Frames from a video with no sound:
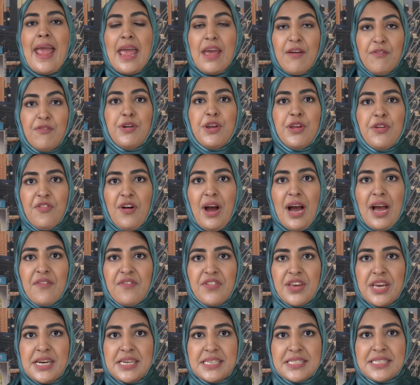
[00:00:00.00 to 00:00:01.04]
Every 5
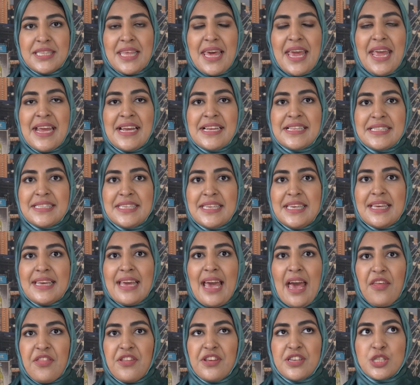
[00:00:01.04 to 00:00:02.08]
years, the ANC
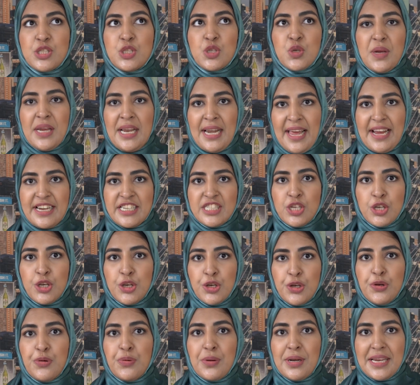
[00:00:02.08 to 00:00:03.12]
gathers to elect
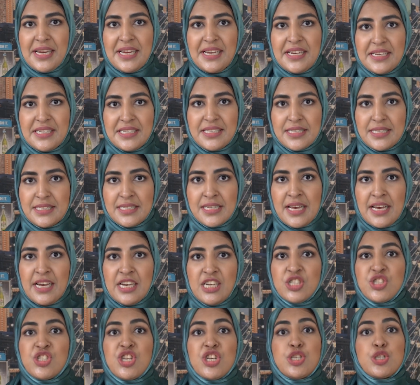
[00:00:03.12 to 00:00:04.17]
new leaders.
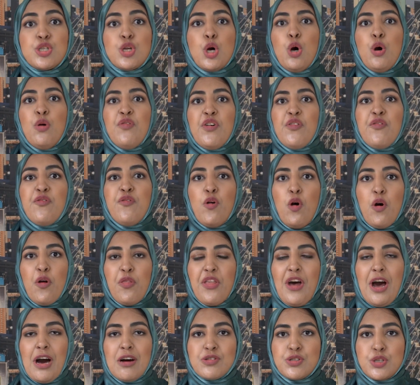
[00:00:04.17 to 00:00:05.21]
Just over
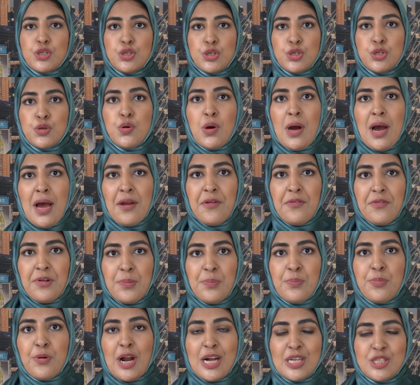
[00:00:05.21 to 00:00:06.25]

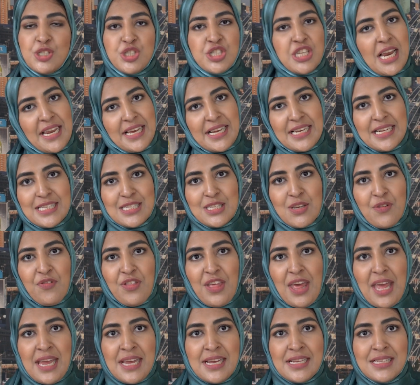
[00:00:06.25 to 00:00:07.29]
4,200 branch delegates of the
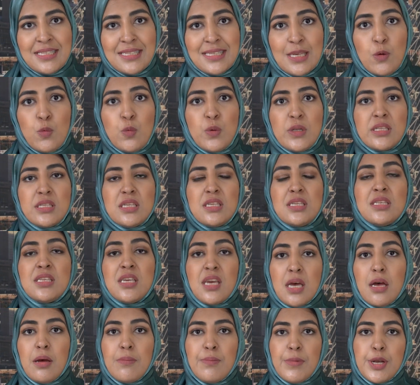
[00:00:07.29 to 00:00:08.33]
ANC will
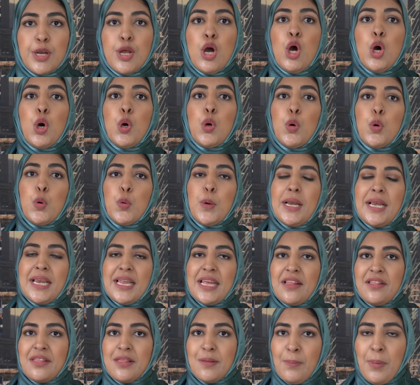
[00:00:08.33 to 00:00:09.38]
determine who will
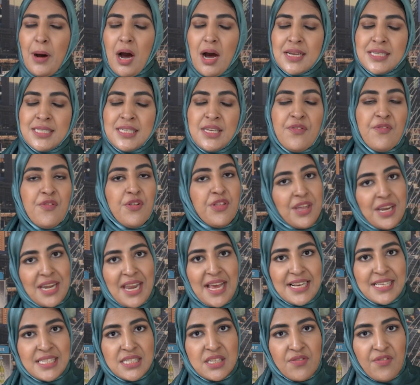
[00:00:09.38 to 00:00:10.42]
lead the party for the
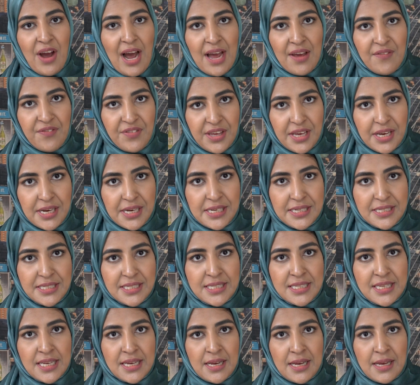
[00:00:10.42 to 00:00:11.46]
next 5
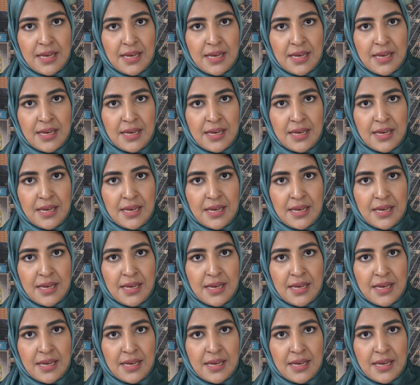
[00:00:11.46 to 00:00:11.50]
years.